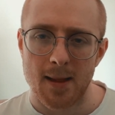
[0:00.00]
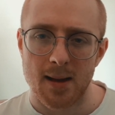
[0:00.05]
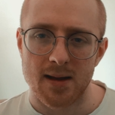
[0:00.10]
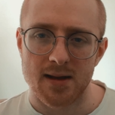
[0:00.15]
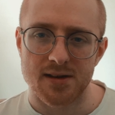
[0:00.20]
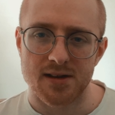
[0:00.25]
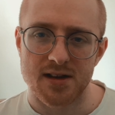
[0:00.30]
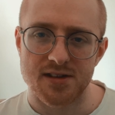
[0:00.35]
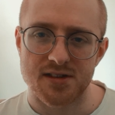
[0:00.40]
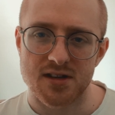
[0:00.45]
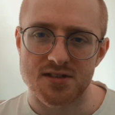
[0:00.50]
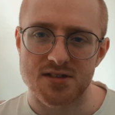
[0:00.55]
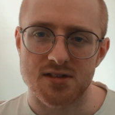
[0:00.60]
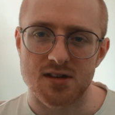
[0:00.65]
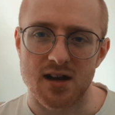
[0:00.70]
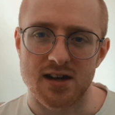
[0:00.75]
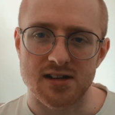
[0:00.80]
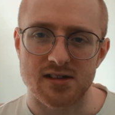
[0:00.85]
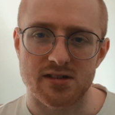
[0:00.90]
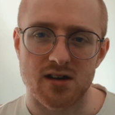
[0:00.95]
it doesn't
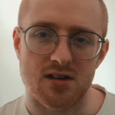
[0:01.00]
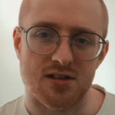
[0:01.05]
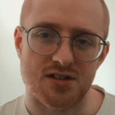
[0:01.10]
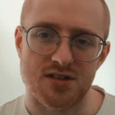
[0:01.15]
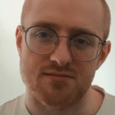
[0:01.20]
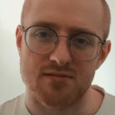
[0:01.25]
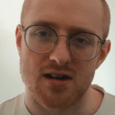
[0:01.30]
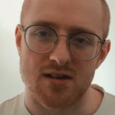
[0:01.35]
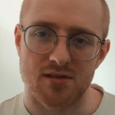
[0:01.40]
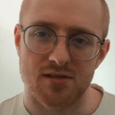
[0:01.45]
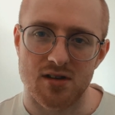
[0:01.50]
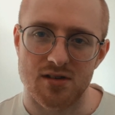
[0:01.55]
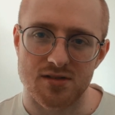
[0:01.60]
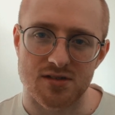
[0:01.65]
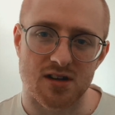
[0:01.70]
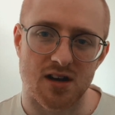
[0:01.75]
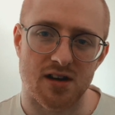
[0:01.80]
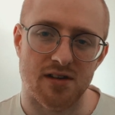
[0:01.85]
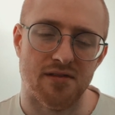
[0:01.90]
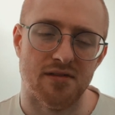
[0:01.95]
like dance around those
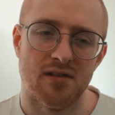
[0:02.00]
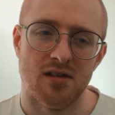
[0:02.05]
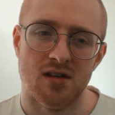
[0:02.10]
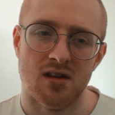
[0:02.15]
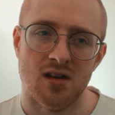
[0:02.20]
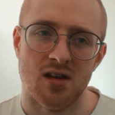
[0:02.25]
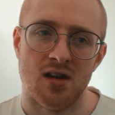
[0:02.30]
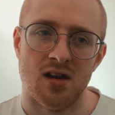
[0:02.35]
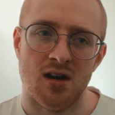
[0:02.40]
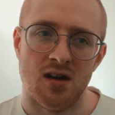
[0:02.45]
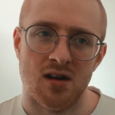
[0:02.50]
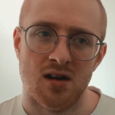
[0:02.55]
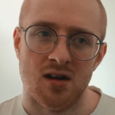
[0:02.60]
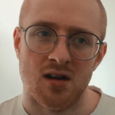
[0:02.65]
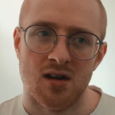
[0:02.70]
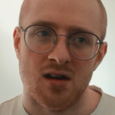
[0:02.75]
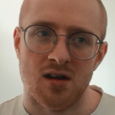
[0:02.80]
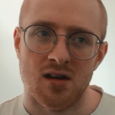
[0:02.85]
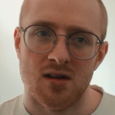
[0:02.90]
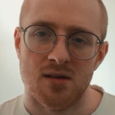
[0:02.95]
kind of
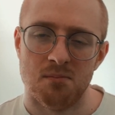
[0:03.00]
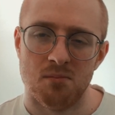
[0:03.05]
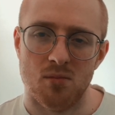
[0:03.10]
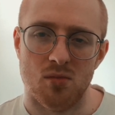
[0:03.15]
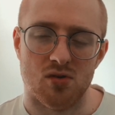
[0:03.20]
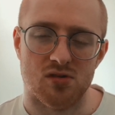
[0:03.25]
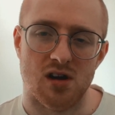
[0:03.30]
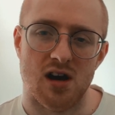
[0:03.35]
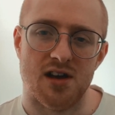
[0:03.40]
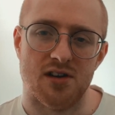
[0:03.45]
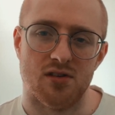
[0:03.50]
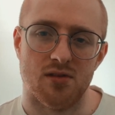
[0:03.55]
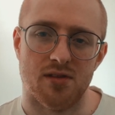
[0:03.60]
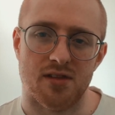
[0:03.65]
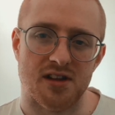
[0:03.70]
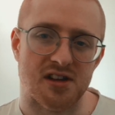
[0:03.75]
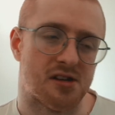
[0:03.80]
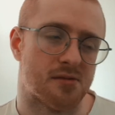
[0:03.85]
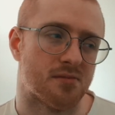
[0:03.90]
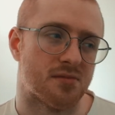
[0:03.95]
more adult
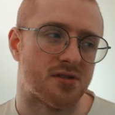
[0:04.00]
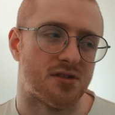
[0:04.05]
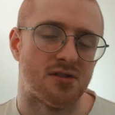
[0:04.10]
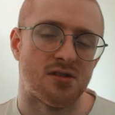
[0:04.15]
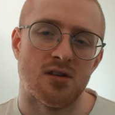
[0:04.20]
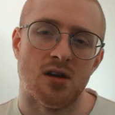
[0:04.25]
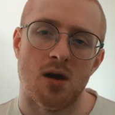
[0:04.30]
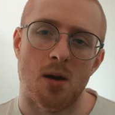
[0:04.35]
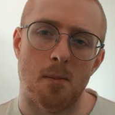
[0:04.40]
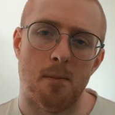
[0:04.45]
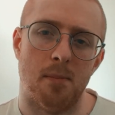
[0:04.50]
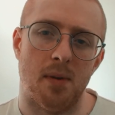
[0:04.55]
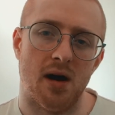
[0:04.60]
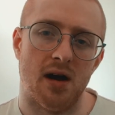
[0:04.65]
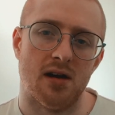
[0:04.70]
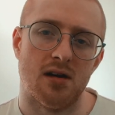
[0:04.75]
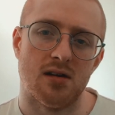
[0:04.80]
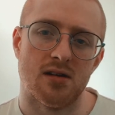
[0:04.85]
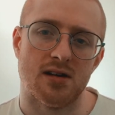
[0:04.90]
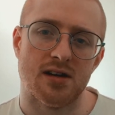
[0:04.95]
themes, but